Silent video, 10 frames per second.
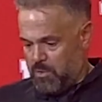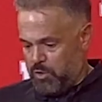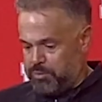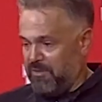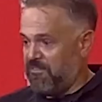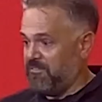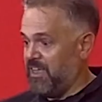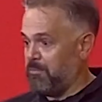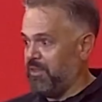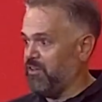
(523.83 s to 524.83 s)
When you play
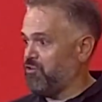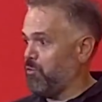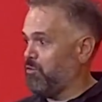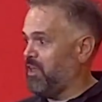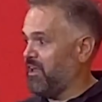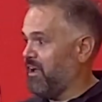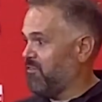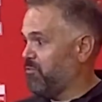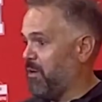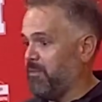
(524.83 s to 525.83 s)
58 plays and you're rotating
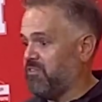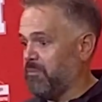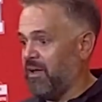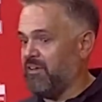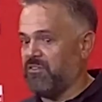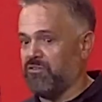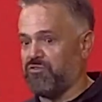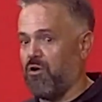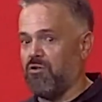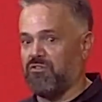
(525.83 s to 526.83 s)
guys, there's probably some guys that are
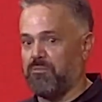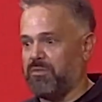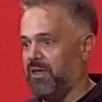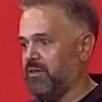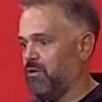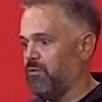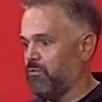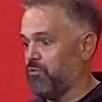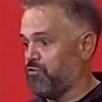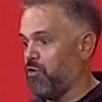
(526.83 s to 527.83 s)
starters that played,
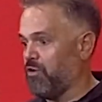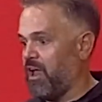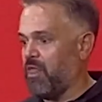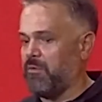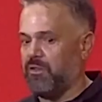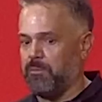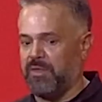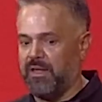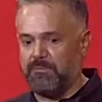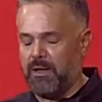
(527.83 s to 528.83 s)
that were starter caliber, that only
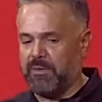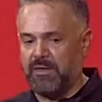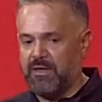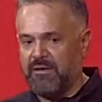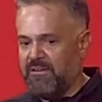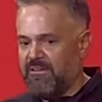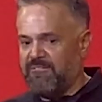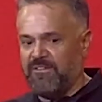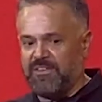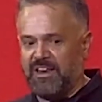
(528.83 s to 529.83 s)
played probably
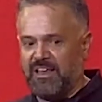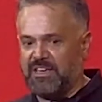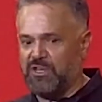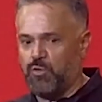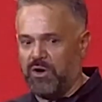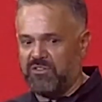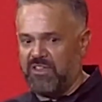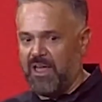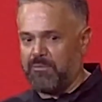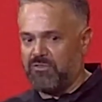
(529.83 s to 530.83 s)
15, 18, 20
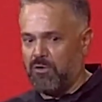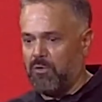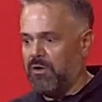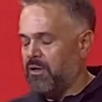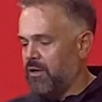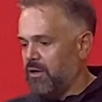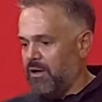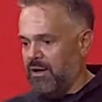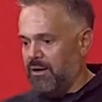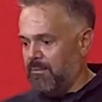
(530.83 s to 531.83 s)
snaps. So,
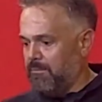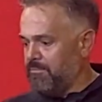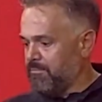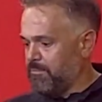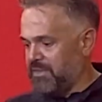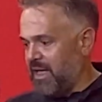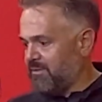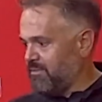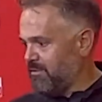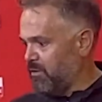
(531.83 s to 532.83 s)
but
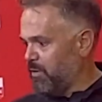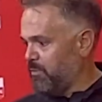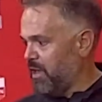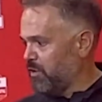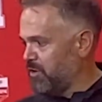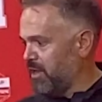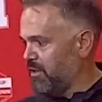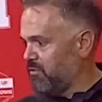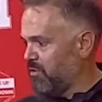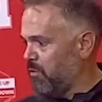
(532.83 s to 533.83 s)
that's, we had a good
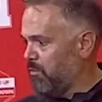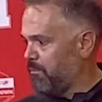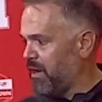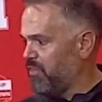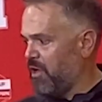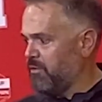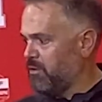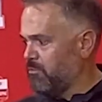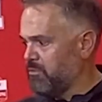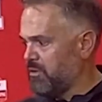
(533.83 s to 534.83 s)
night. So, but I thought,
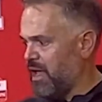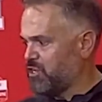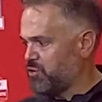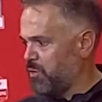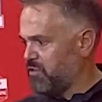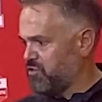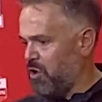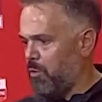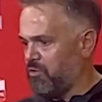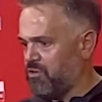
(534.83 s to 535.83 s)
Nash is one of the
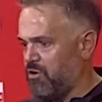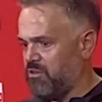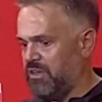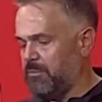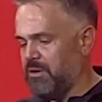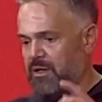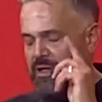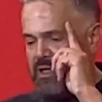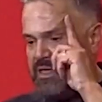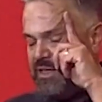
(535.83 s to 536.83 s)
stalwarts on our team, and
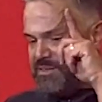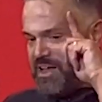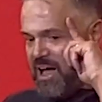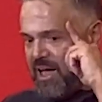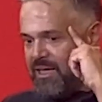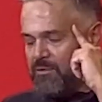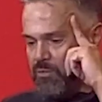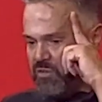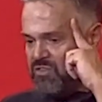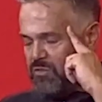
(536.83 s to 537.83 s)
he and Ty
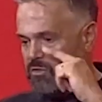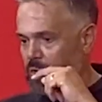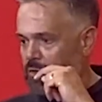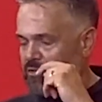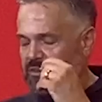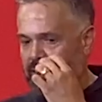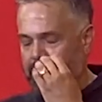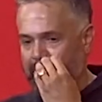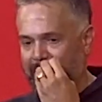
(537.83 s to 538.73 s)
really set the tone inside.